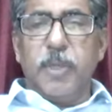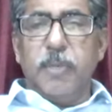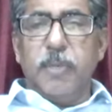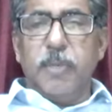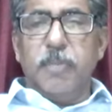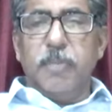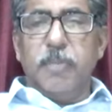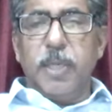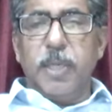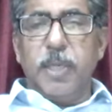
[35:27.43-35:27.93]

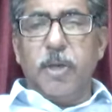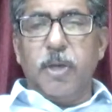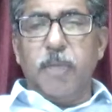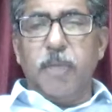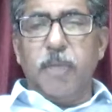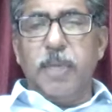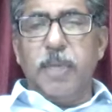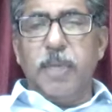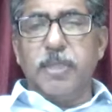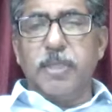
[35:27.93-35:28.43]
May God
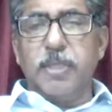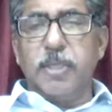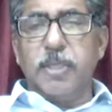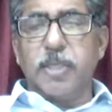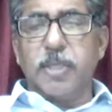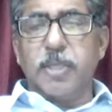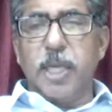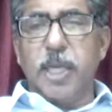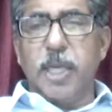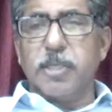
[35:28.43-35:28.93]
make this
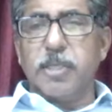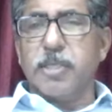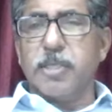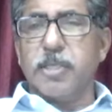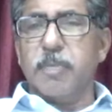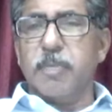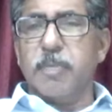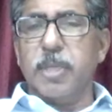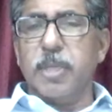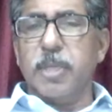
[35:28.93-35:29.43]
class
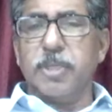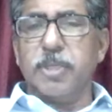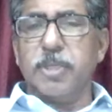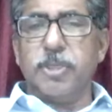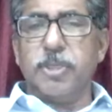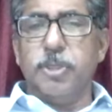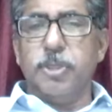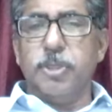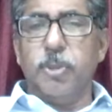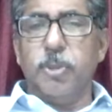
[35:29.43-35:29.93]
a blessing
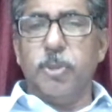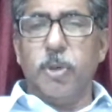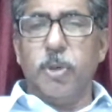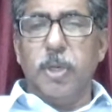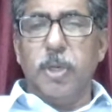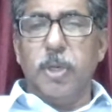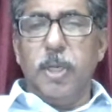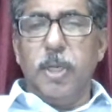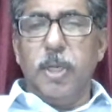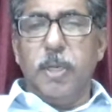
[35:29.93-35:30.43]
to you all.
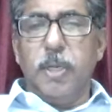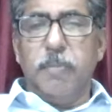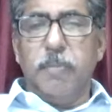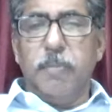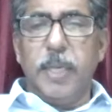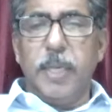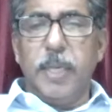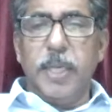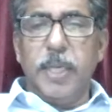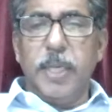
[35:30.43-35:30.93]

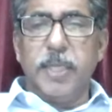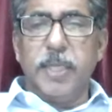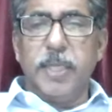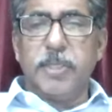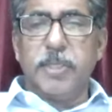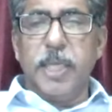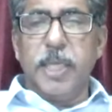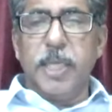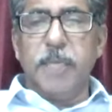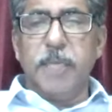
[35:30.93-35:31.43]
May his
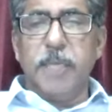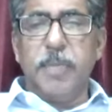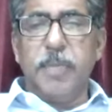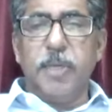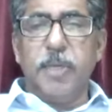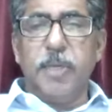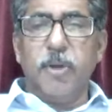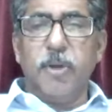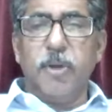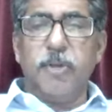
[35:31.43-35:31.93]
name be
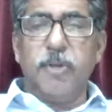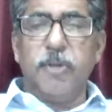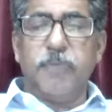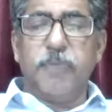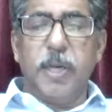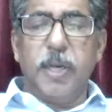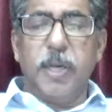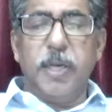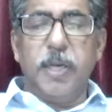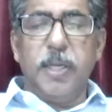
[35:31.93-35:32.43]

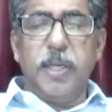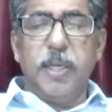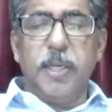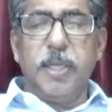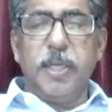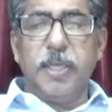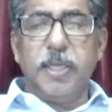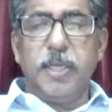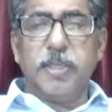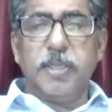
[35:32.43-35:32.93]
glorified
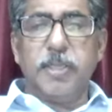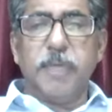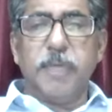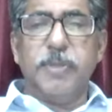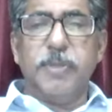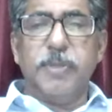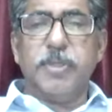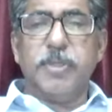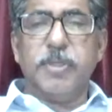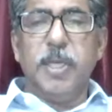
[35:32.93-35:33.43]
in his
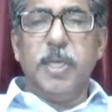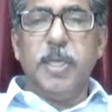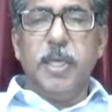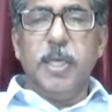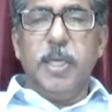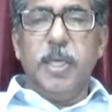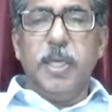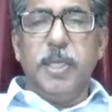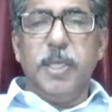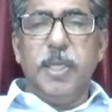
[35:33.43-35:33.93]
service.
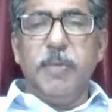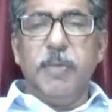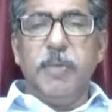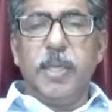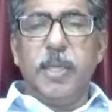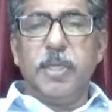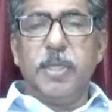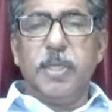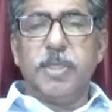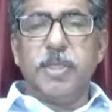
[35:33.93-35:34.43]

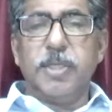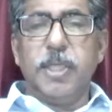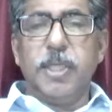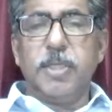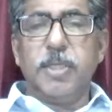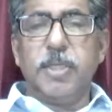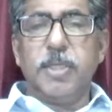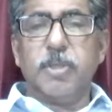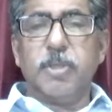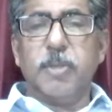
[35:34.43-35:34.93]
Evangelist
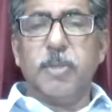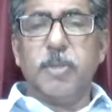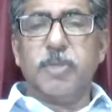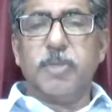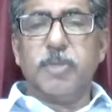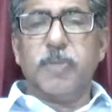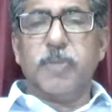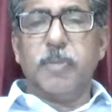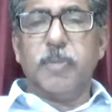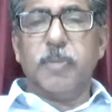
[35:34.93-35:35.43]
E.S. Thomas
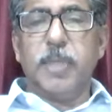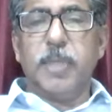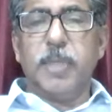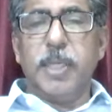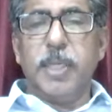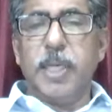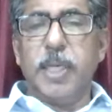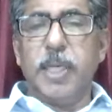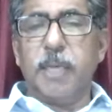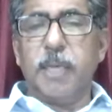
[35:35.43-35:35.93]
from
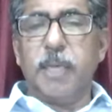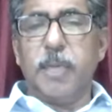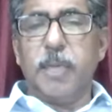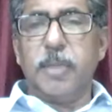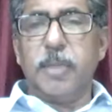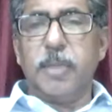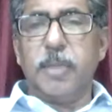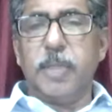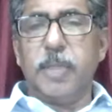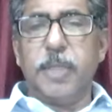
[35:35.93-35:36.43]

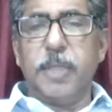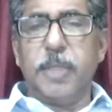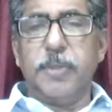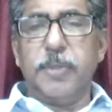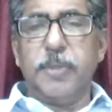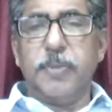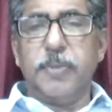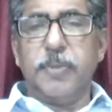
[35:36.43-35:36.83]
Thank you.